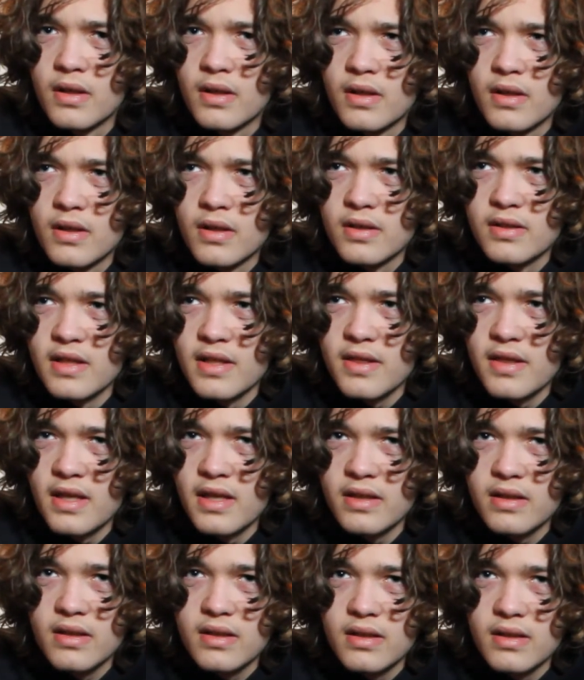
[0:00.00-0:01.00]
Because I
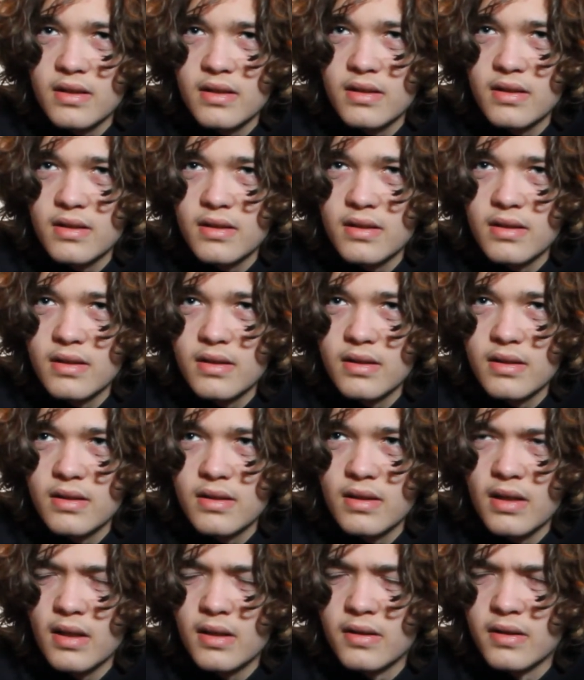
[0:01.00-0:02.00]

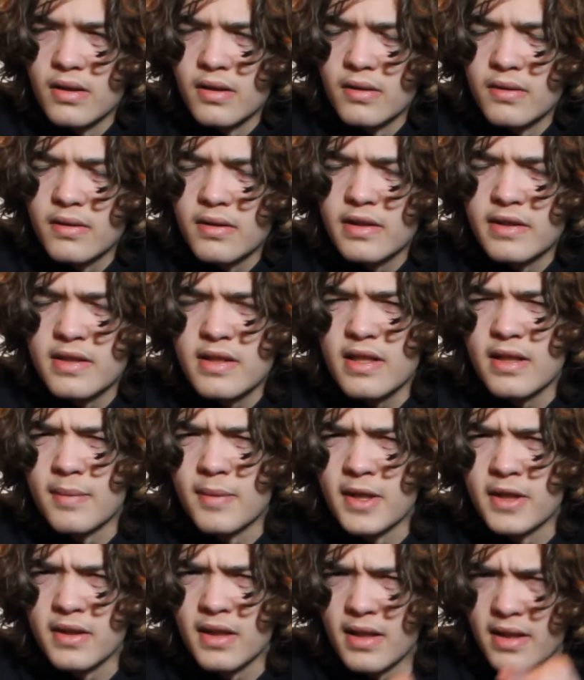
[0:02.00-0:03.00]
don't know, just think
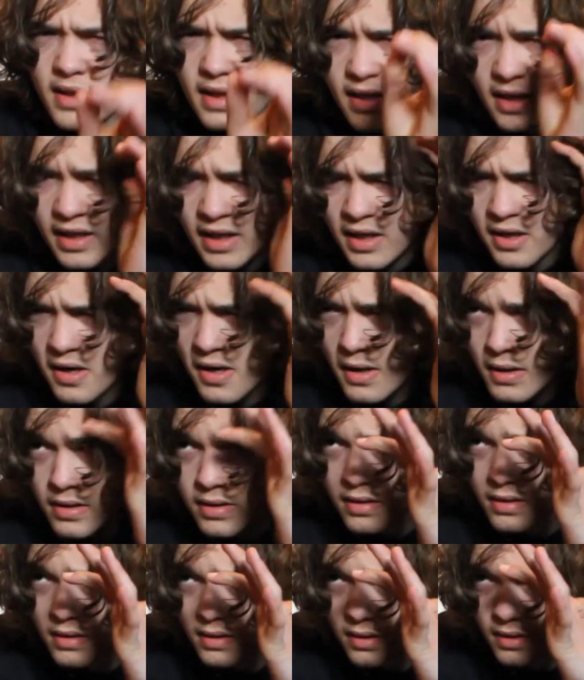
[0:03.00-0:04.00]
about that. That hair
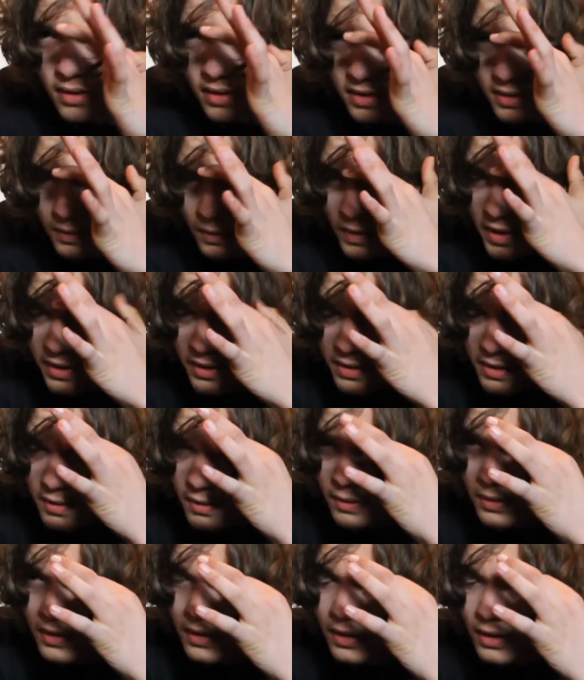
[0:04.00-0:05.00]
is with you
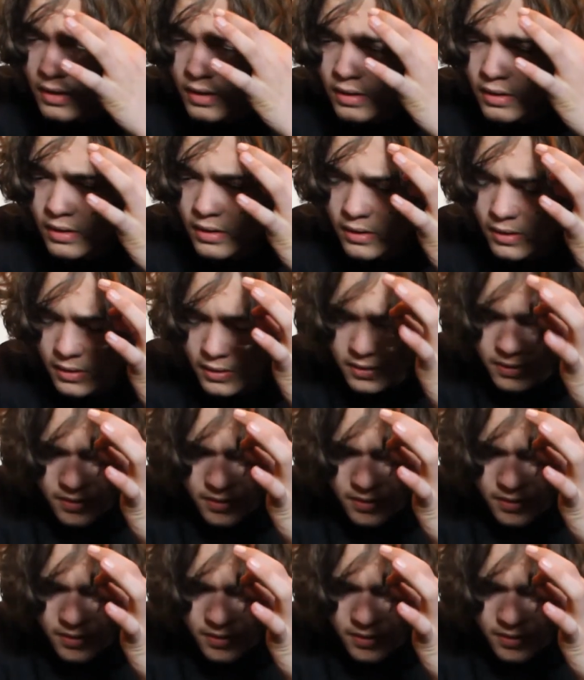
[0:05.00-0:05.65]
all